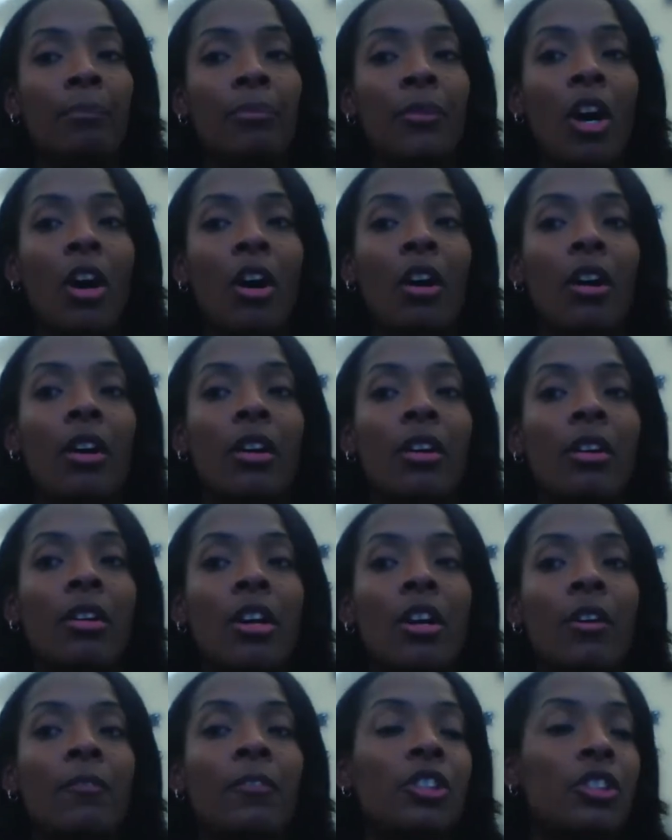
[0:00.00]
our
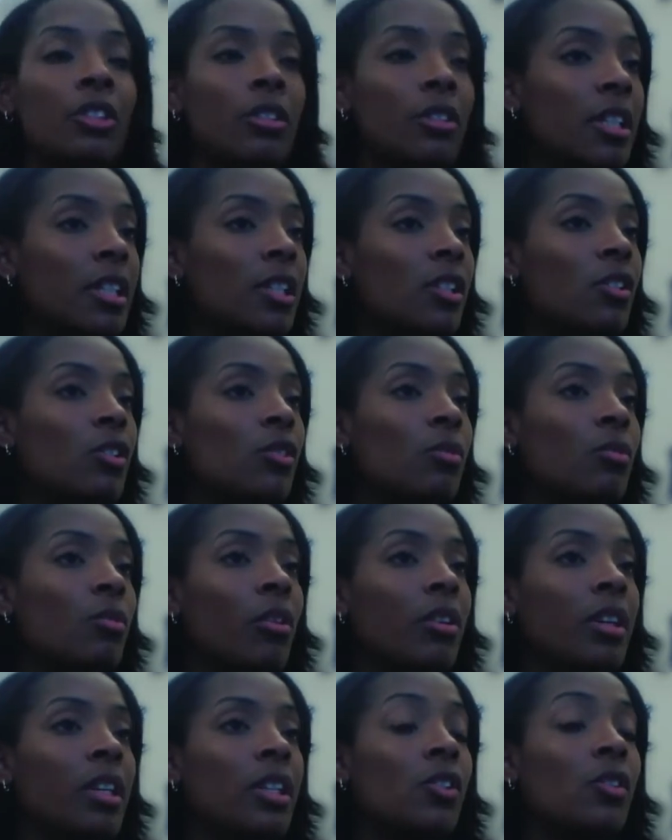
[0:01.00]
fraternities and
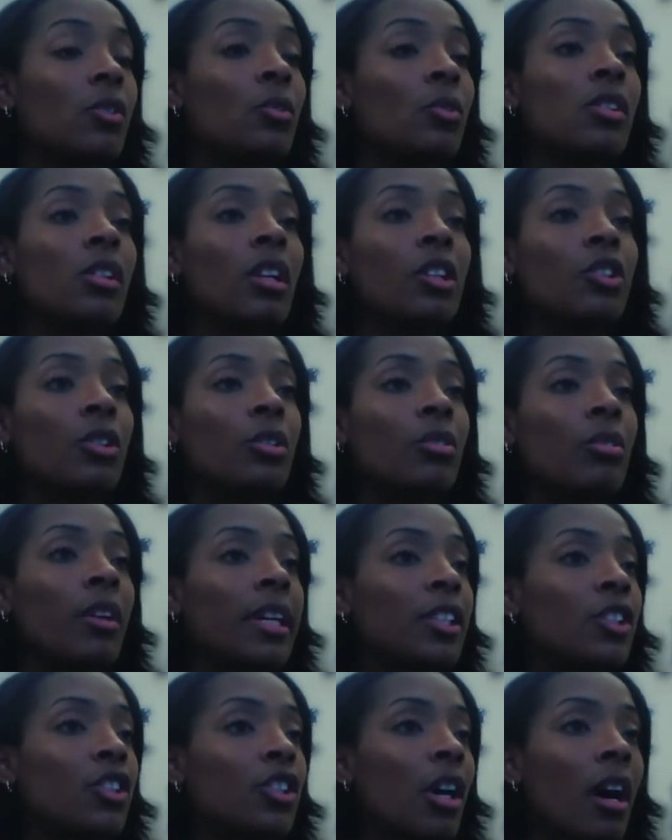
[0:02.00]
sororities do such a
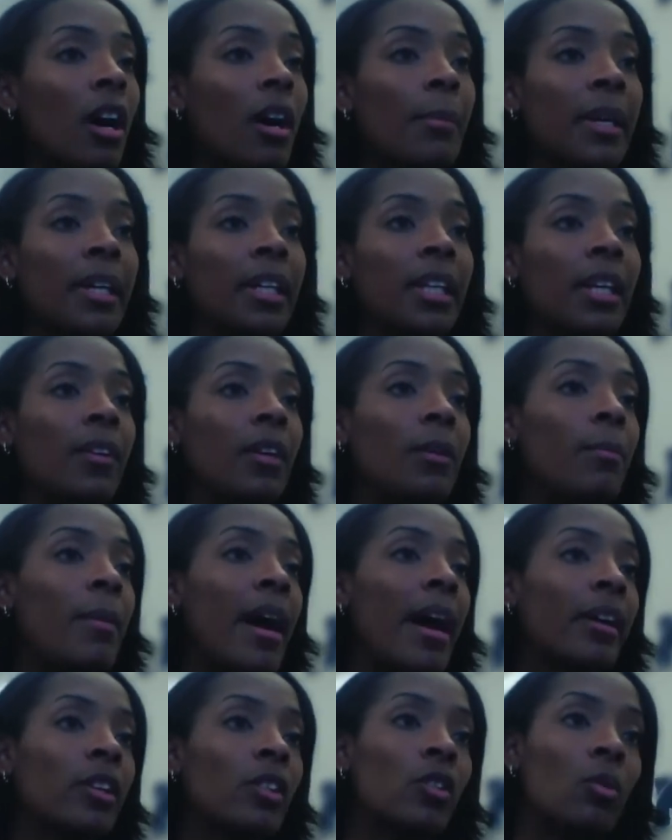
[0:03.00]
great job at giving
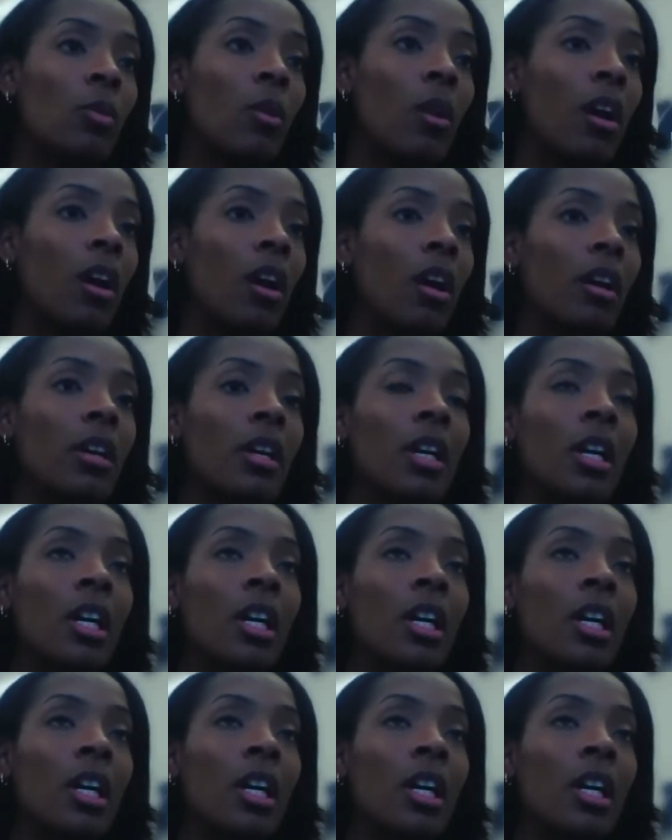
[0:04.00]
back to our